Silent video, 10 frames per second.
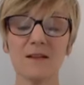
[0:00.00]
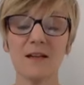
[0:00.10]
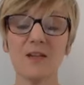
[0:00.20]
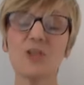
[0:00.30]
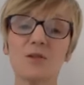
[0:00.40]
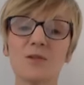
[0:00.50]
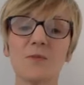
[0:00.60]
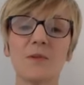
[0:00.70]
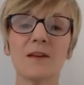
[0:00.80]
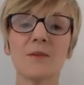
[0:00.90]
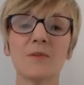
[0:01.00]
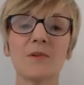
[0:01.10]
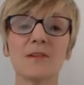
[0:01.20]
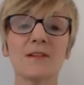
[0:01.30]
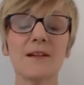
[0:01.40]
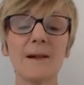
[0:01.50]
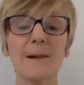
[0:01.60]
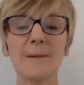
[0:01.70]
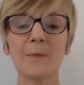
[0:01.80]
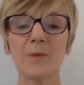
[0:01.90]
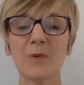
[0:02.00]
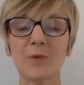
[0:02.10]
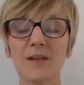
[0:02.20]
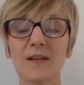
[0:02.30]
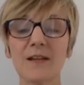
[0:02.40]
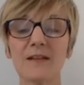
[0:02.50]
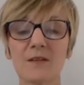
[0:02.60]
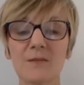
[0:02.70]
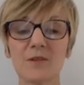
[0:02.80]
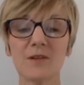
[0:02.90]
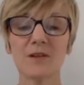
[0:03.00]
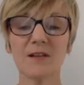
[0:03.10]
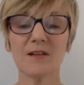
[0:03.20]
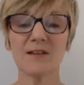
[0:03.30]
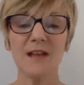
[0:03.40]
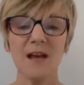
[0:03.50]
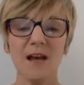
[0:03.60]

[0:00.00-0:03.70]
issues with our body, what we can end up doing is